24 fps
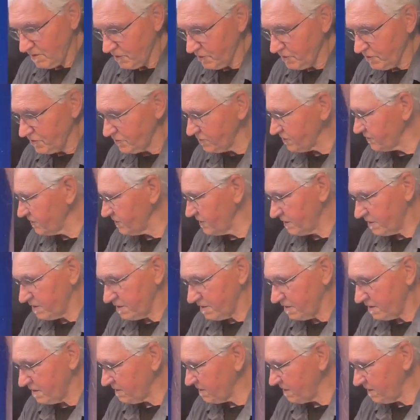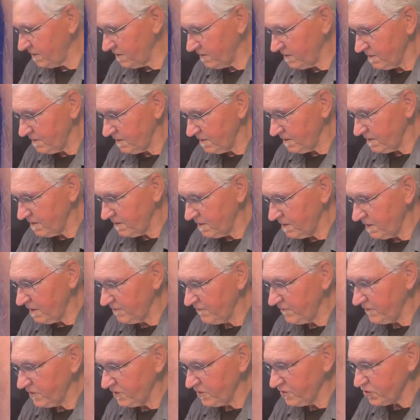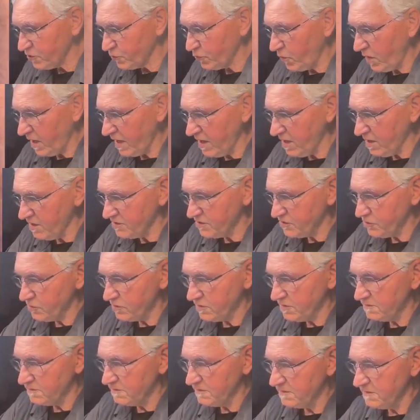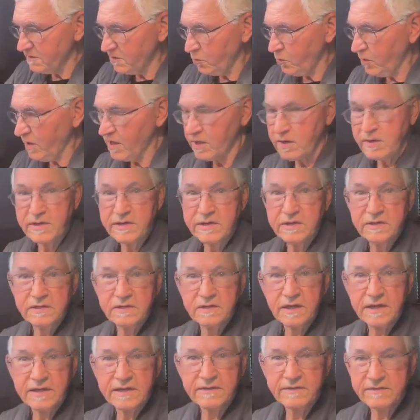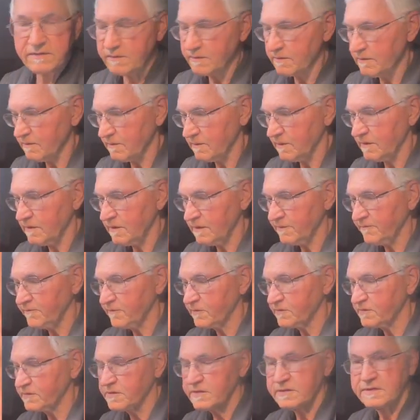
usually an unfinished wire, sort of a wire end, like if you can see